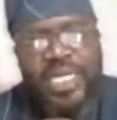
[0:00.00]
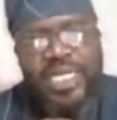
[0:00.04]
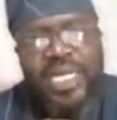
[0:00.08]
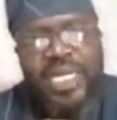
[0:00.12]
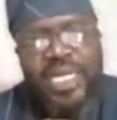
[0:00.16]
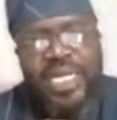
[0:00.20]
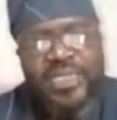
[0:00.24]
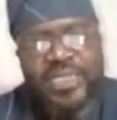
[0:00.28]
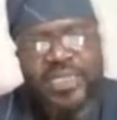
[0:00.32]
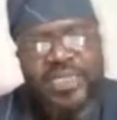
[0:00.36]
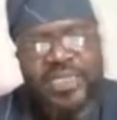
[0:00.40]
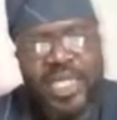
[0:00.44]

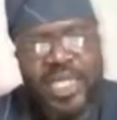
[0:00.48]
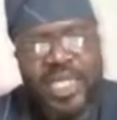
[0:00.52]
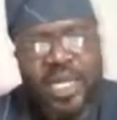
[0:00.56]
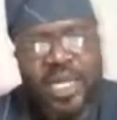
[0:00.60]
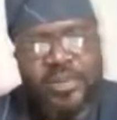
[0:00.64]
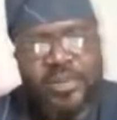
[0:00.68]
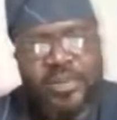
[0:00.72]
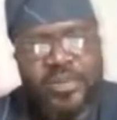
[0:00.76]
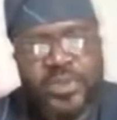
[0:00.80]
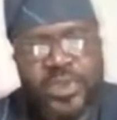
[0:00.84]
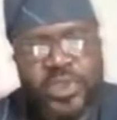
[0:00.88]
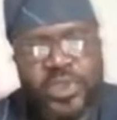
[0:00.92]
and bringing
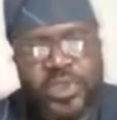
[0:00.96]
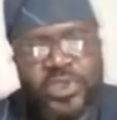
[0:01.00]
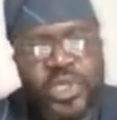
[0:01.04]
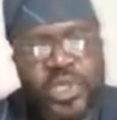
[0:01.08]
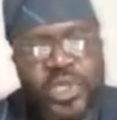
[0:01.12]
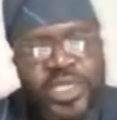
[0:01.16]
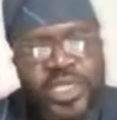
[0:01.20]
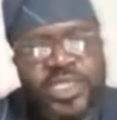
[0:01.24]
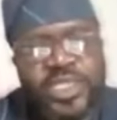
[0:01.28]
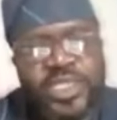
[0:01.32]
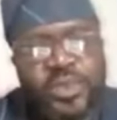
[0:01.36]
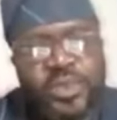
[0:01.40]
out
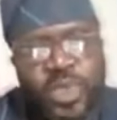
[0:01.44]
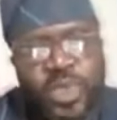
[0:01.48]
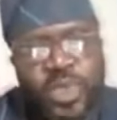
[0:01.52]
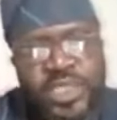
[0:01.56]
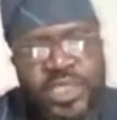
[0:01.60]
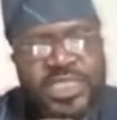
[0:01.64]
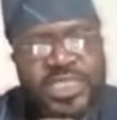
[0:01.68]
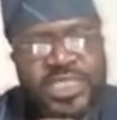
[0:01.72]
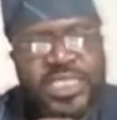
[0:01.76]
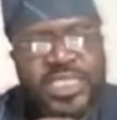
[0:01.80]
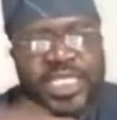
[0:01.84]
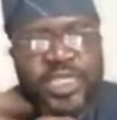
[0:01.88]

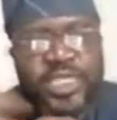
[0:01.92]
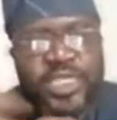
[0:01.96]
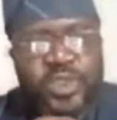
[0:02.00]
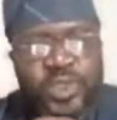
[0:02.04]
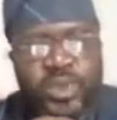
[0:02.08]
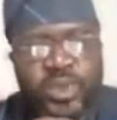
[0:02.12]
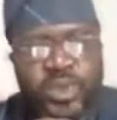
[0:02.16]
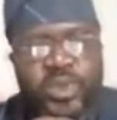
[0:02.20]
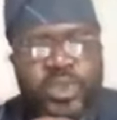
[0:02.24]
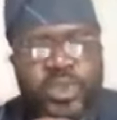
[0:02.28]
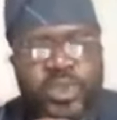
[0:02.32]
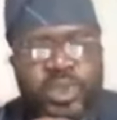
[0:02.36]
turning the
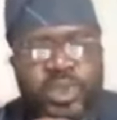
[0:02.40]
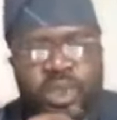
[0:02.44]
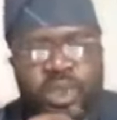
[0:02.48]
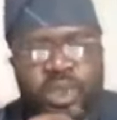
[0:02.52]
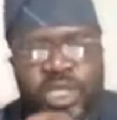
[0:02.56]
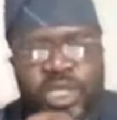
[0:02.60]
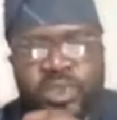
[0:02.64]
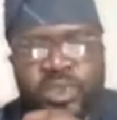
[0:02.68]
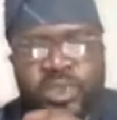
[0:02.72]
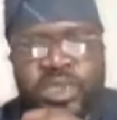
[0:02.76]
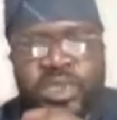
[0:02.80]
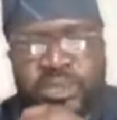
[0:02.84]
worst
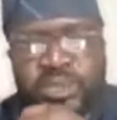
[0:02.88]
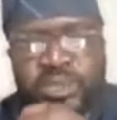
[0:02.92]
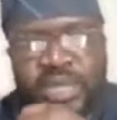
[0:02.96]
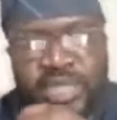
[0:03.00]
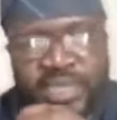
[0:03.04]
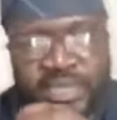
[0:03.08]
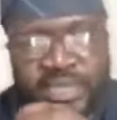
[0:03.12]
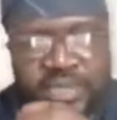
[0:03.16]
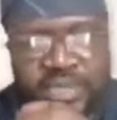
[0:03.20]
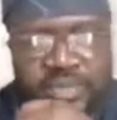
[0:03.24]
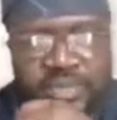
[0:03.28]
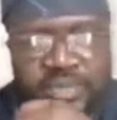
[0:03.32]
into
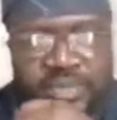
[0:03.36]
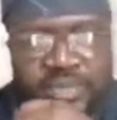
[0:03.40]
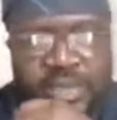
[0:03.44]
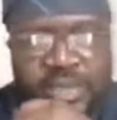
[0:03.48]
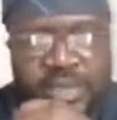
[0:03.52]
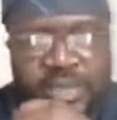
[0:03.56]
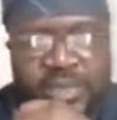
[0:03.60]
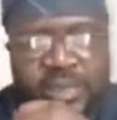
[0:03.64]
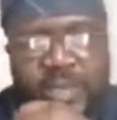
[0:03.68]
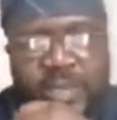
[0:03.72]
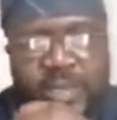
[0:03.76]
the best.